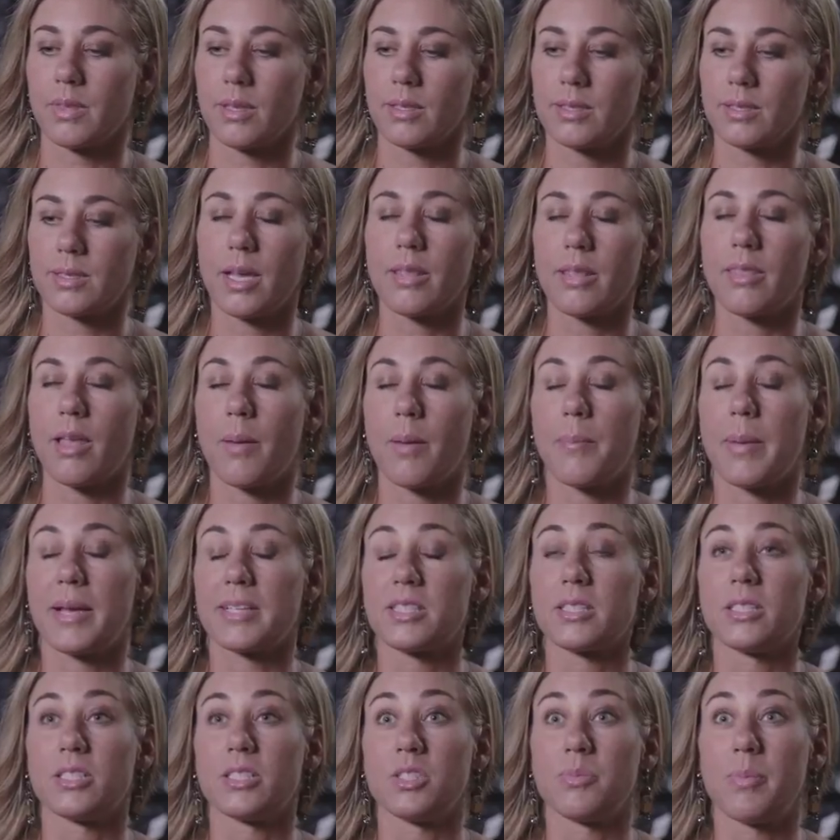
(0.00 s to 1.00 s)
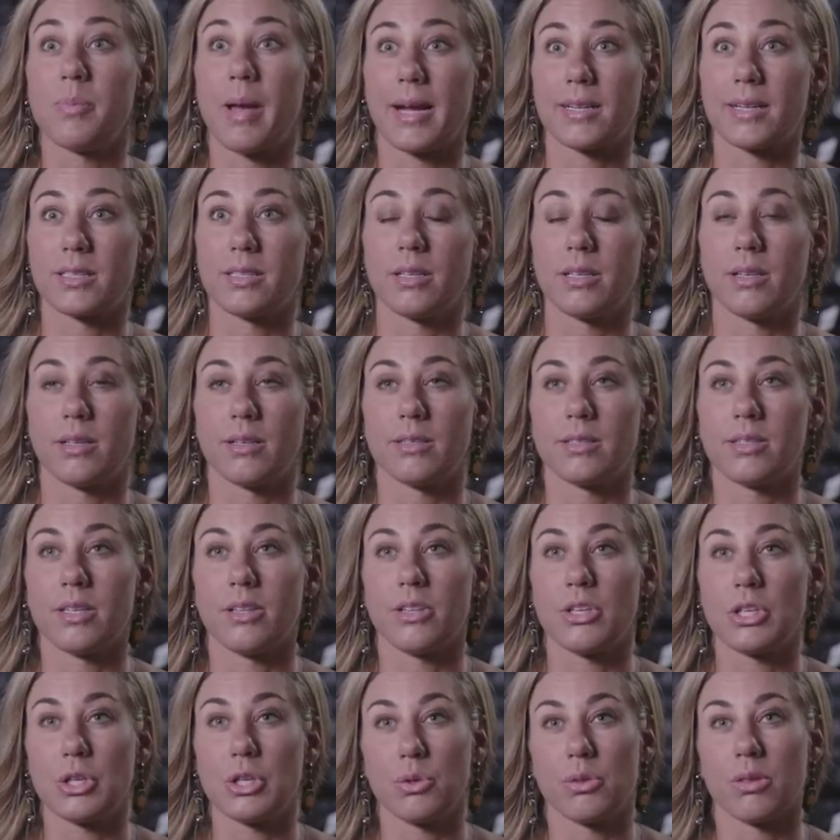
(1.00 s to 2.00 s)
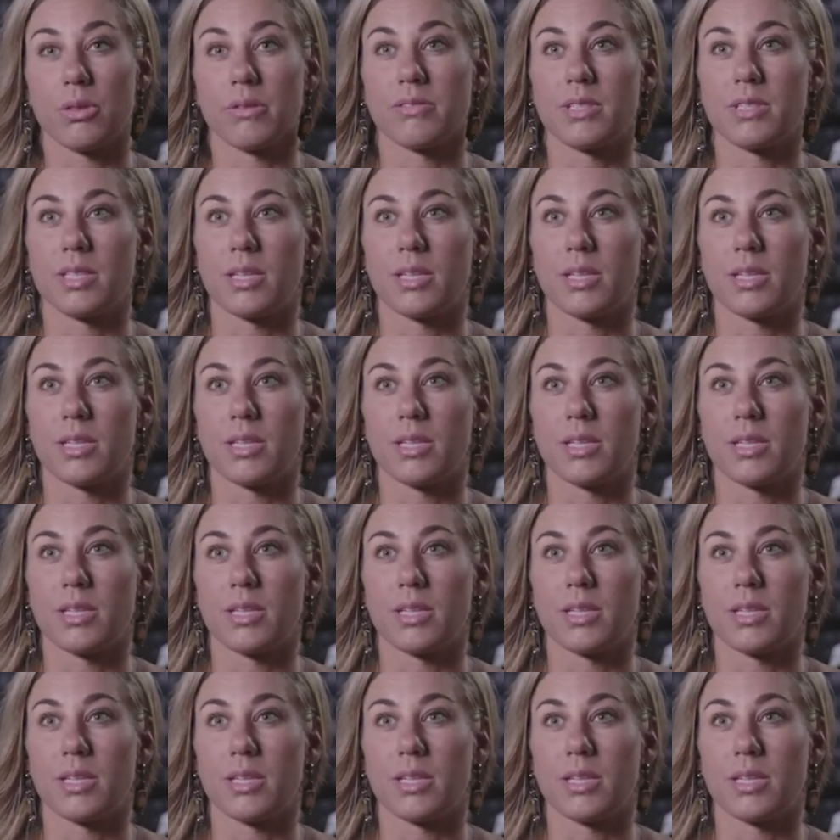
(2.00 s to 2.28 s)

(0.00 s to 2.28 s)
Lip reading: send that message back to the youth of